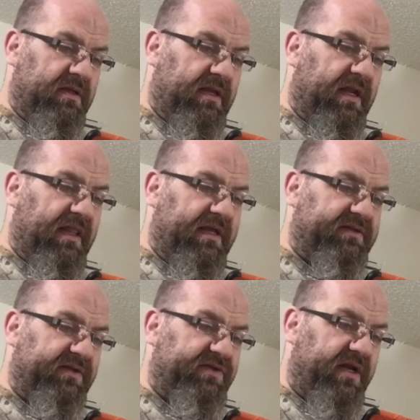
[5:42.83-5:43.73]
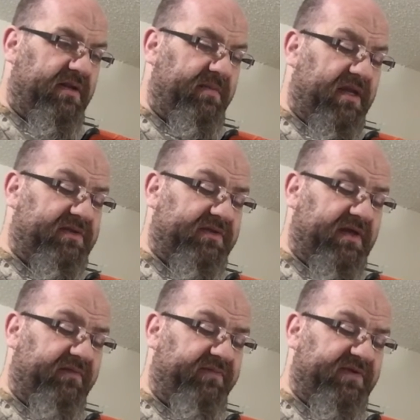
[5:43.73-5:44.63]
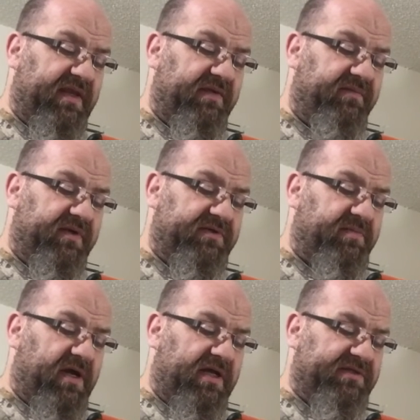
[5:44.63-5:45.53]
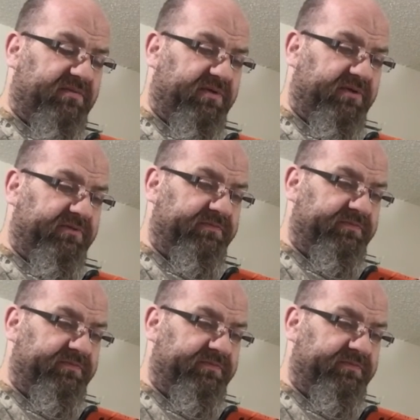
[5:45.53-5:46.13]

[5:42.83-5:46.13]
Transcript: I like to try to make stuff as even as possible.